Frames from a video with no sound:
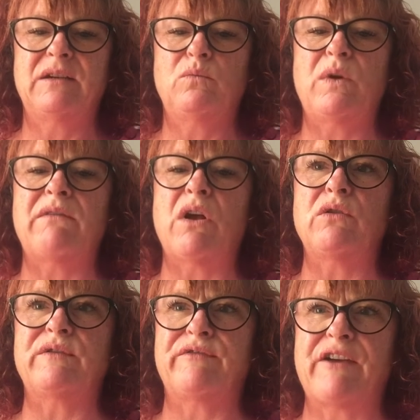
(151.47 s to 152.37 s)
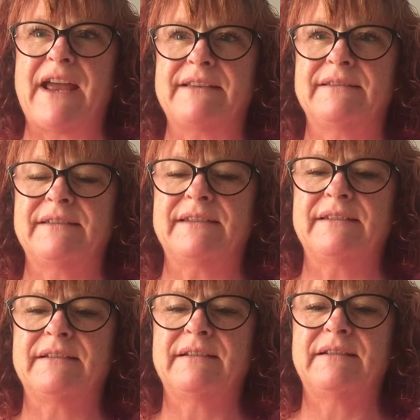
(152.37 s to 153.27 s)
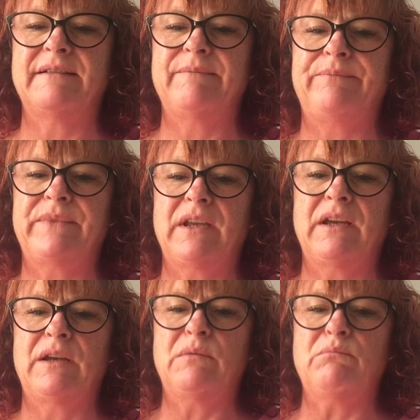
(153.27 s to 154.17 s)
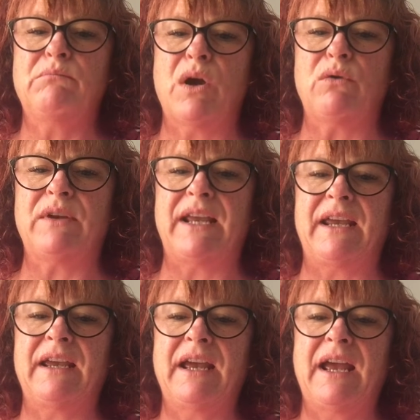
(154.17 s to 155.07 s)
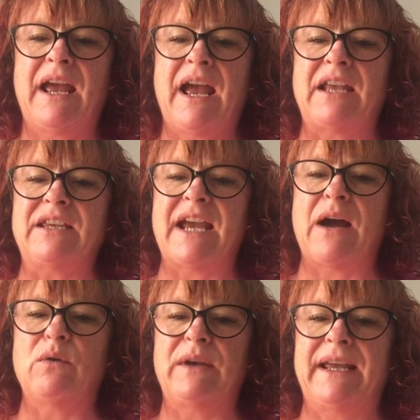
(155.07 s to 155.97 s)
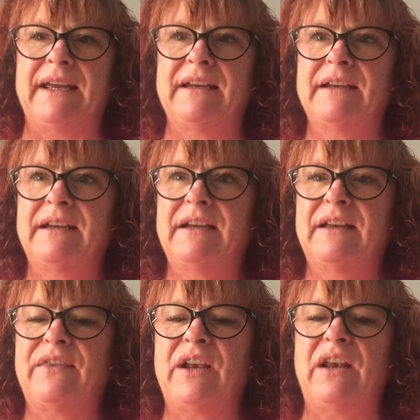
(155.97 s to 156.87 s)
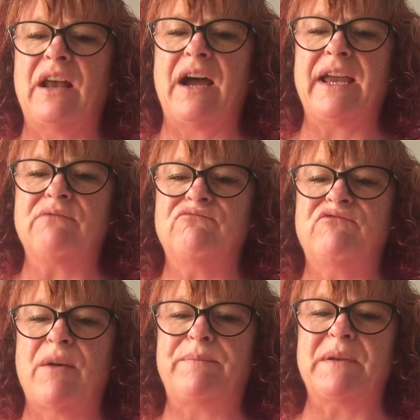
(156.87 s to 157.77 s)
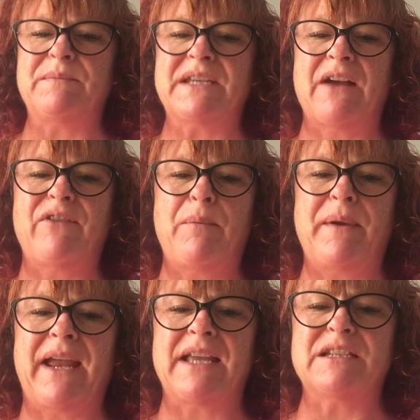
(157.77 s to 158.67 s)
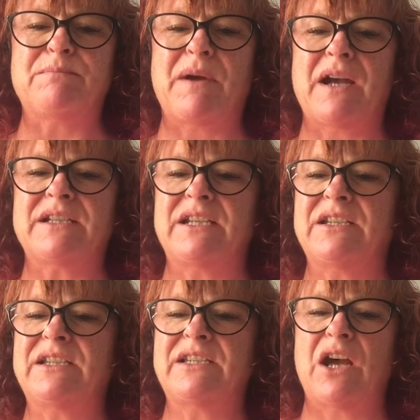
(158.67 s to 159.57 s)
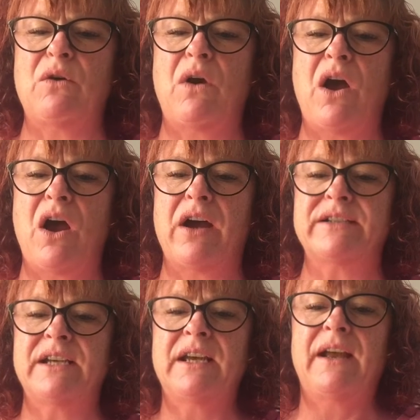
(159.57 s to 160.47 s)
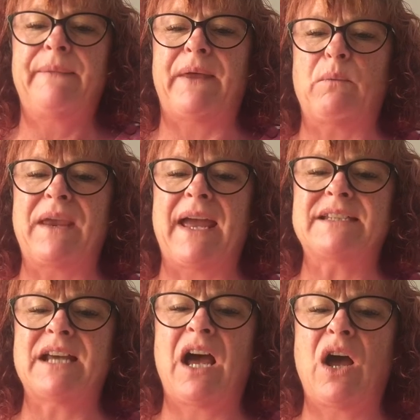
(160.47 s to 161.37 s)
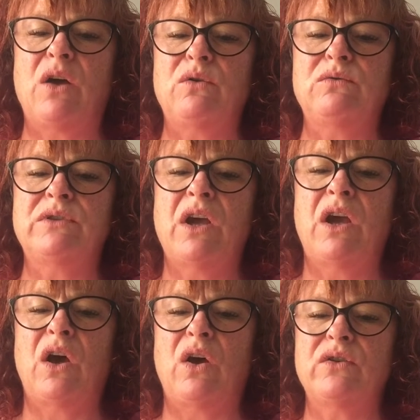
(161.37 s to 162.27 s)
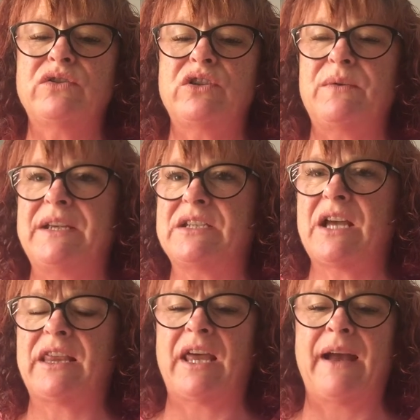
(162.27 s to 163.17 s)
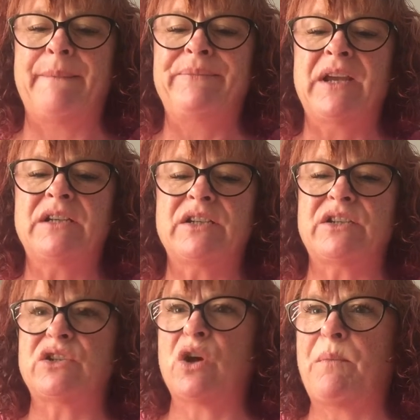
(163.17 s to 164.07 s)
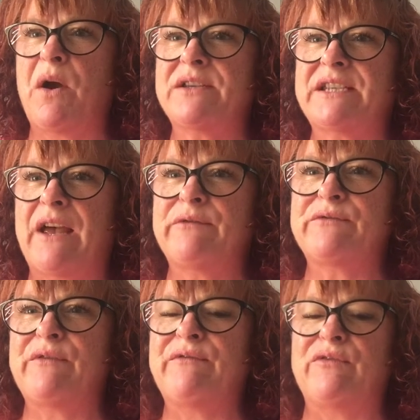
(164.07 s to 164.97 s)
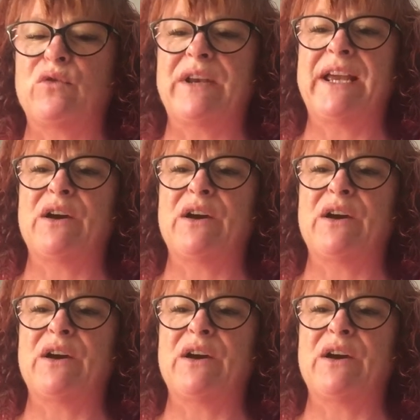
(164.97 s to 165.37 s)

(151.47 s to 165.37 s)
We're old friends. Moaning and yowling, the lion rubbed himself up against Bertie so hard that we had to hold on to each other to stop ourselves from falling